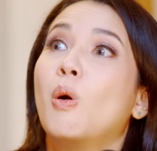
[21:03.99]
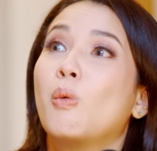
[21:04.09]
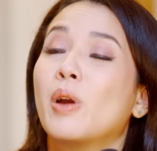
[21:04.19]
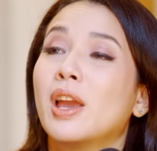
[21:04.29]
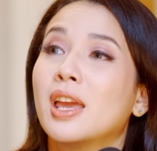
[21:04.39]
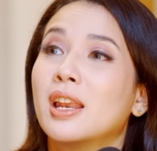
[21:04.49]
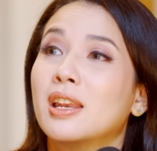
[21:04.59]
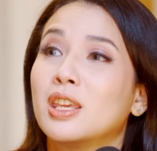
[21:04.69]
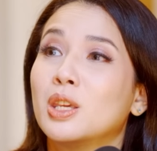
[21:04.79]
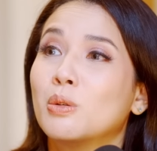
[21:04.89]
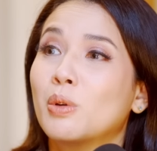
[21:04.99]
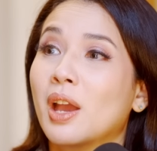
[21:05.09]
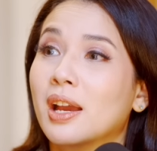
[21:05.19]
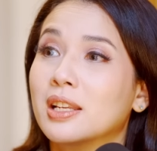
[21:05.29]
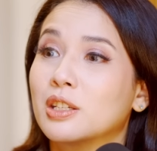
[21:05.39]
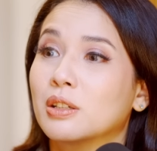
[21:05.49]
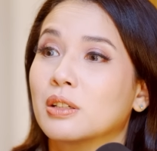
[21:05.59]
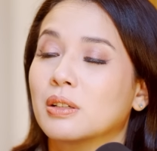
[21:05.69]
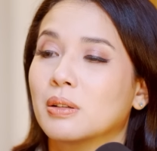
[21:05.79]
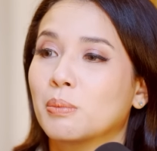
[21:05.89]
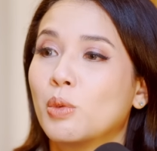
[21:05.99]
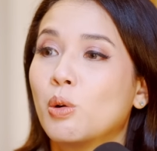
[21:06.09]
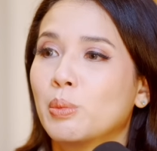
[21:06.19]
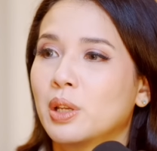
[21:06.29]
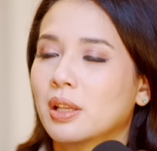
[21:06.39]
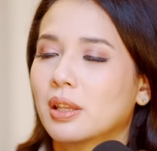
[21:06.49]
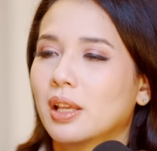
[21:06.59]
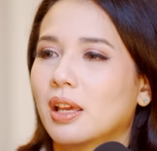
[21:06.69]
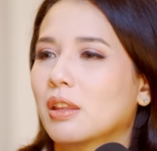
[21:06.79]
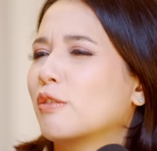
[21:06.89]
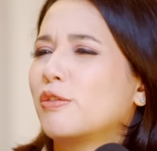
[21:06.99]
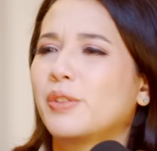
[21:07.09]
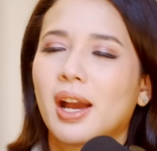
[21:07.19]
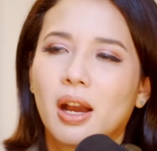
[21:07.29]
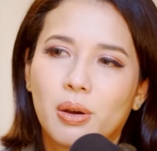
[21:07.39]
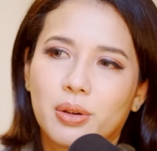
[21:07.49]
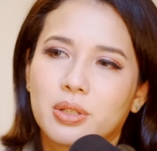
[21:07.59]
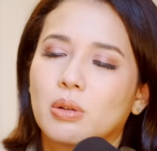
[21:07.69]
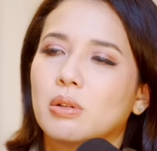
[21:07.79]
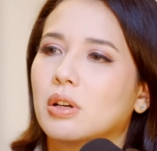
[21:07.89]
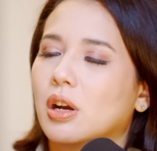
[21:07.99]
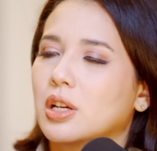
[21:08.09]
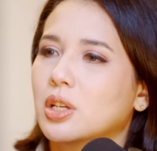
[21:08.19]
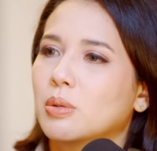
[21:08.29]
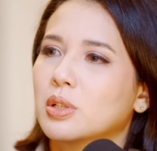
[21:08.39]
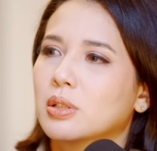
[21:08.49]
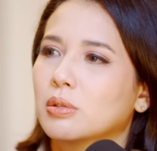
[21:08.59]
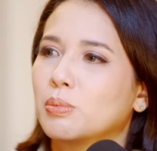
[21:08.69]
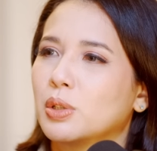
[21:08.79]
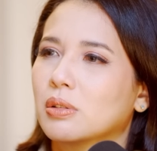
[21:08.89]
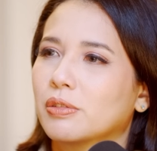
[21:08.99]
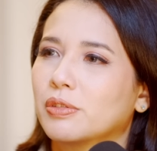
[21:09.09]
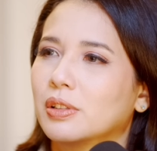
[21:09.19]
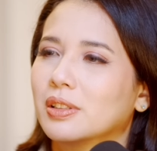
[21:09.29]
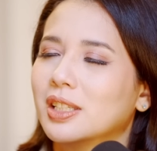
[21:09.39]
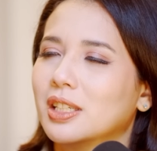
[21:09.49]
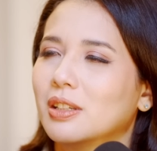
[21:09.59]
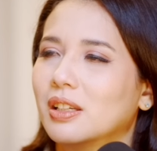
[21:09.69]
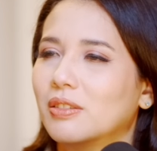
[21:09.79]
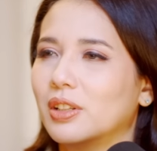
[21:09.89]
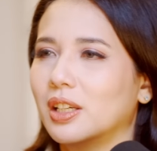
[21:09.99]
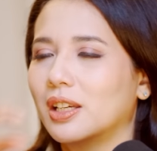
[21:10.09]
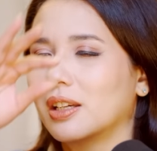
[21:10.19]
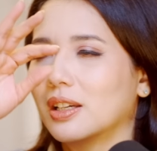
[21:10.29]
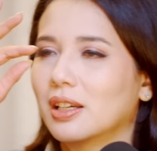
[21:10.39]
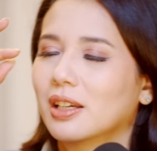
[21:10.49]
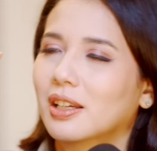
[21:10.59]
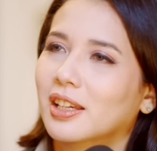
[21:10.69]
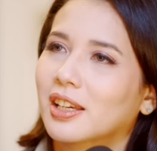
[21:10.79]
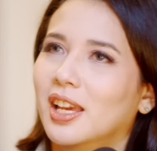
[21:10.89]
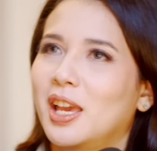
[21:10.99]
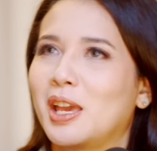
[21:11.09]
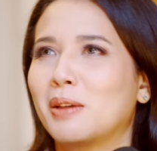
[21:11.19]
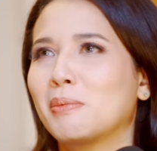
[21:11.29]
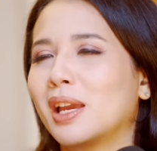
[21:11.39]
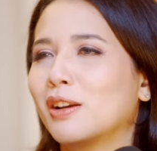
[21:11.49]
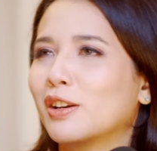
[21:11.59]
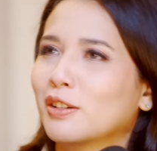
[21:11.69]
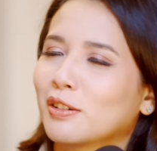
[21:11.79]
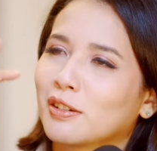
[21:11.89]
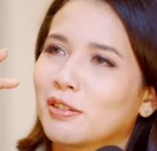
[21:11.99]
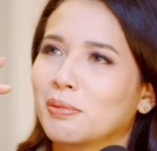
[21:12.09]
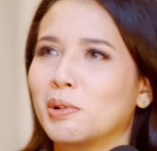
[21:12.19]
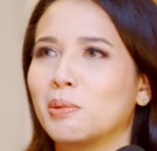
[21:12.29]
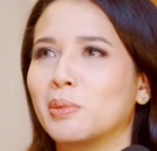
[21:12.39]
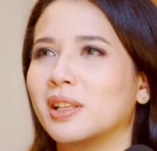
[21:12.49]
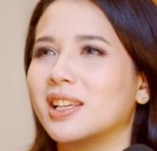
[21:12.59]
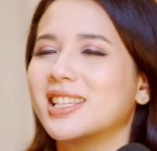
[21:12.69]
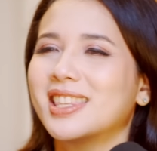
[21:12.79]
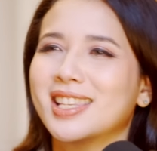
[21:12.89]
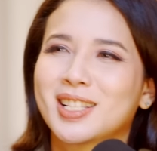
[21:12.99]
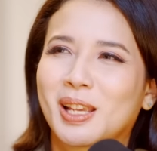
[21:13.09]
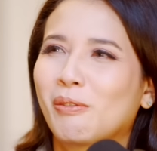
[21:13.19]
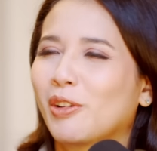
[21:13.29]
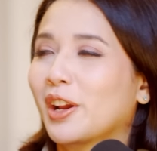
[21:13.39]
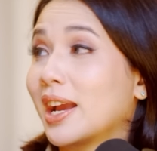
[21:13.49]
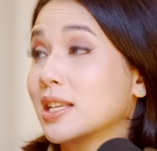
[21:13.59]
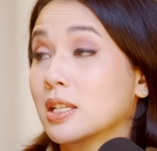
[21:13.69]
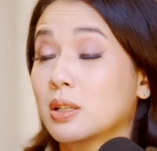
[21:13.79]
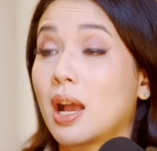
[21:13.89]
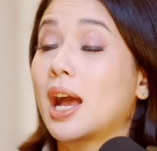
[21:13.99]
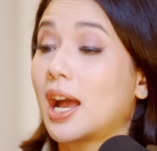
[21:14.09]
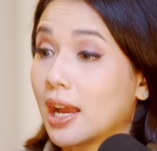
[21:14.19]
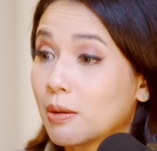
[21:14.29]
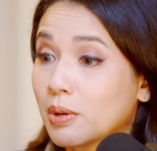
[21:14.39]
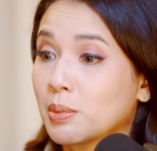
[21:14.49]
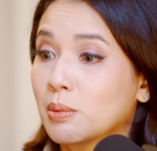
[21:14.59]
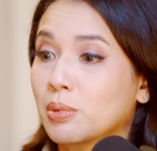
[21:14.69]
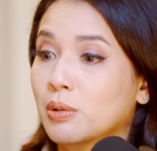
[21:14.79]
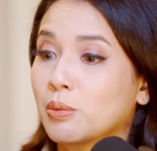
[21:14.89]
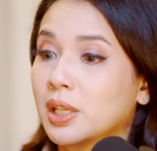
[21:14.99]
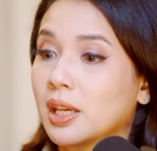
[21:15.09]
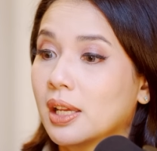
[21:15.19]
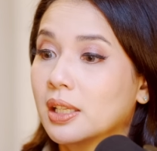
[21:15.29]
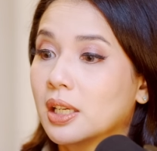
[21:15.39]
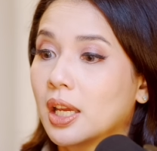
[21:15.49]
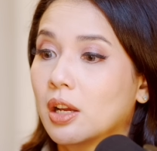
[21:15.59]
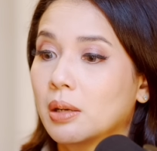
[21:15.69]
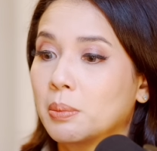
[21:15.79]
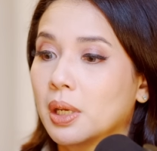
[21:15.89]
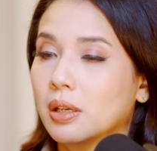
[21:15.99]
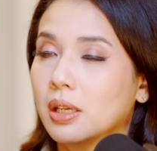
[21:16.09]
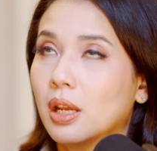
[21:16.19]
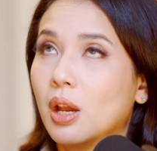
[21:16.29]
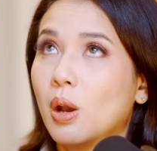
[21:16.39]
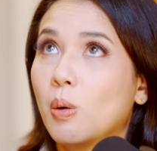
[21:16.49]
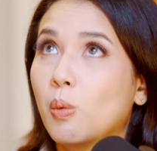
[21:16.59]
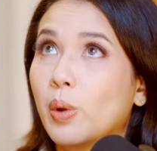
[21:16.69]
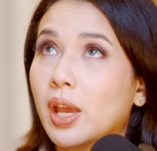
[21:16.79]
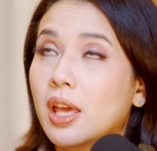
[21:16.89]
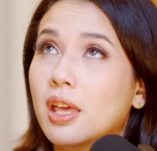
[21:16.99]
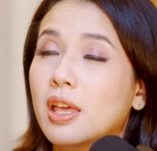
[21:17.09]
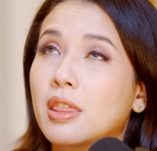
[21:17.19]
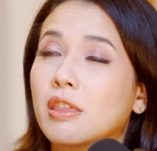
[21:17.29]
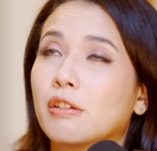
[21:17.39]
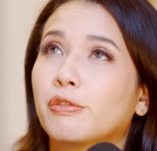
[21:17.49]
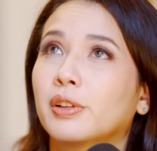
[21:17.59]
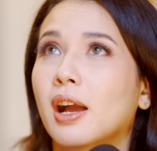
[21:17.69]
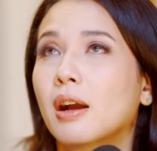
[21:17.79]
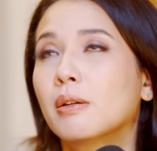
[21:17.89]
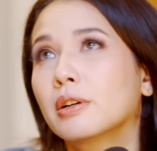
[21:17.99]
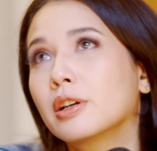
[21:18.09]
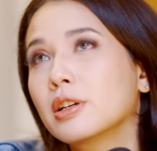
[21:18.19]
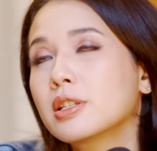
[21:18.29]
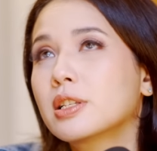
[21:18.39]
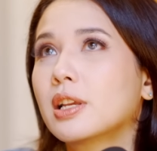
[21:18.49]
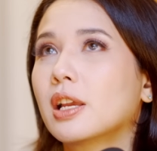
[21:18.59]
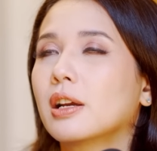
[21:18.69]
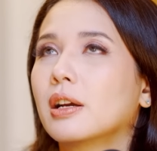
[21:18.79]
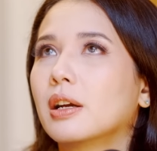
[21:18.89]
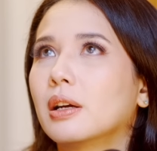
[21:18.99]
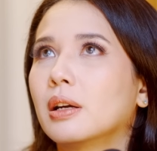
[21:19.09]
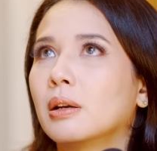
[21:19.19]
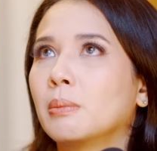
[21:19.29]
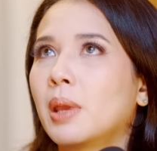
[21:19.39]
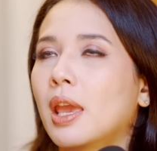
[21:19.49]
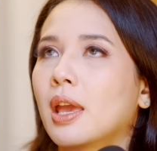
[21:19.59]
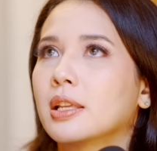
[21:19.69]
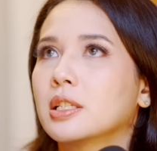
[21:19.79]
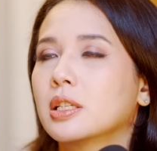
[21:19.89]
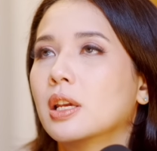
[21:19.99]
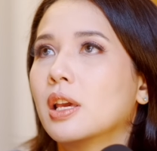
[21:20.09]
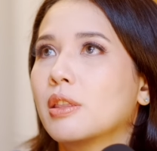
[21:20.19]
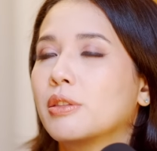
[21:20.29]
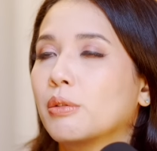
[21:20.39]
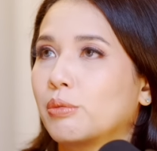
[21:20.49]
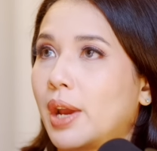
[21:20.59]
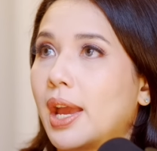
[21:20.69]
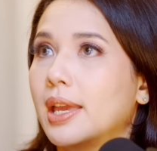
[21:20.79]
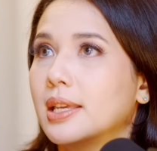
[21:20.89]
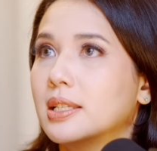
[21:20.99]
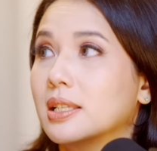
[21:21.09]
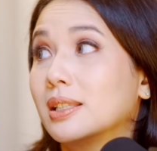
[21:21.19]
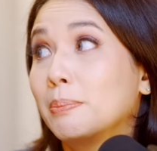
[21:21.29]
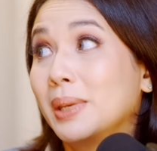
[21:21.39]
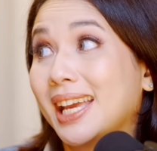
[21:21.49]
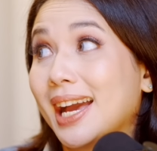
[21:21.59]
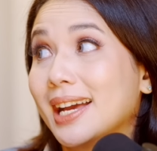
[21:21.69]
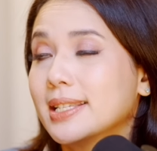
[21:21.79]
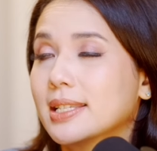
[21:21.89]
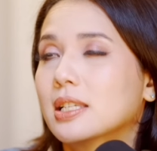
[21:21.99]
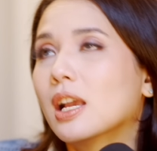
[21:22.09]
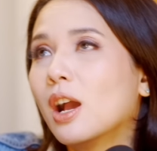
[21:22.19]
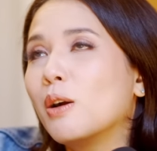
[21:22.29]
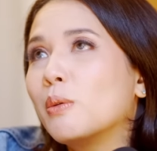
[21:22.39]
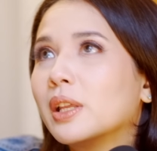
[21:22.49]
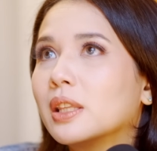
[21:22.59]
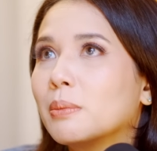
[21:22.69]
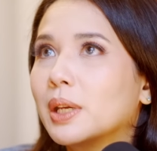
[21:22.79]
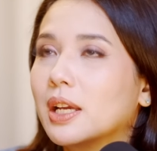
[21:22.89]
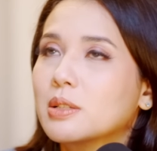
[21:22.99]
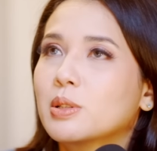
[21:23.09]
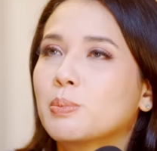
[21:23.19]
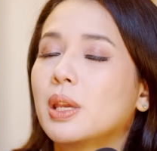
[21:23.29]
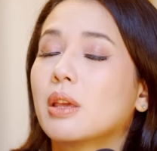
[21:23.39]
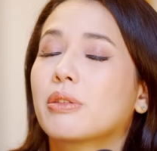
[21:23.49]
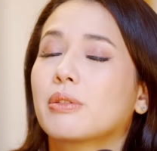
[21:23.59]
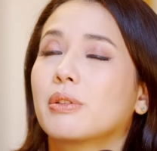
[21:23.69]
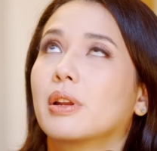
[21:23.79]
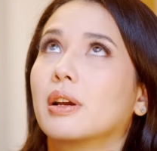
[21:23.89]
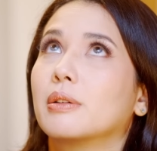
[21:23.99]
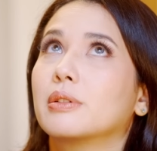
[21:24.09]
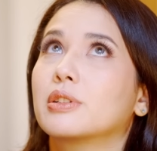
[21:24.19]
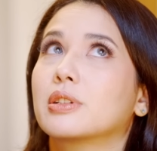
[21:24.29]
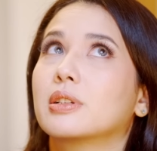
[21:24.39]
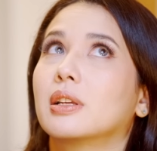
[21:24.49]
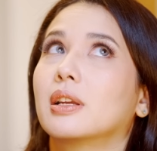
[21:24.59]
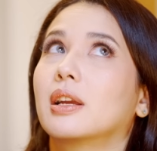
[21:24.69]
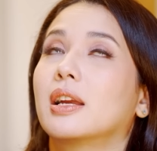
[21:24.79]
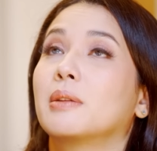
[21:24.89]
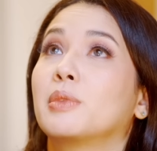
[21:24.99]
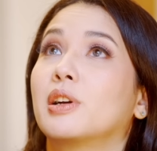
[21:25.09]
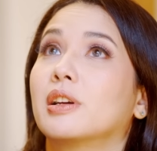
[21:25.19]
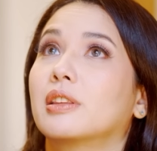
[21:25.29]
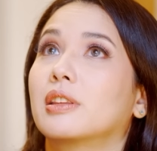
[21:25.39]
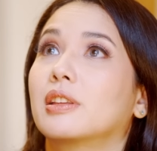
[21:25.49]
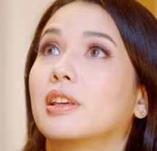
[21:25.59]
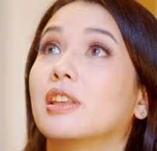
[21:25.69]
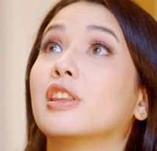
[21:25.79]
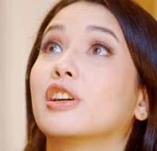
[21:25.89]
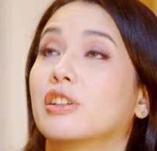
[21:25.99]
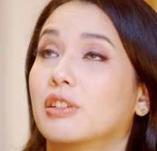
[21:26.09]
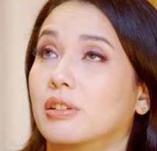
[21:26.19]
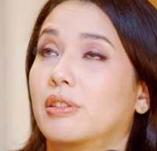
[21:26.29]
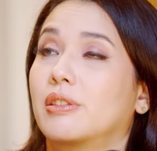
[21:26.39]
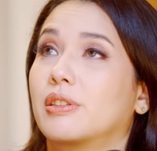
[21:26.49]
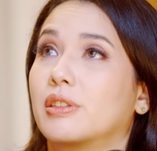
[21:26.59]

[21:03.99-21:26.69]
When you had your moment, like the vows, oh gosh, it was so beautiful. Did you have like a "Am I on Earth" moment? Is it the same for guys? Because I remember when Yael and I got married, when the flowers and the rice, the bigas, when the bigas was being thrown, I was just like, I am not in the earth.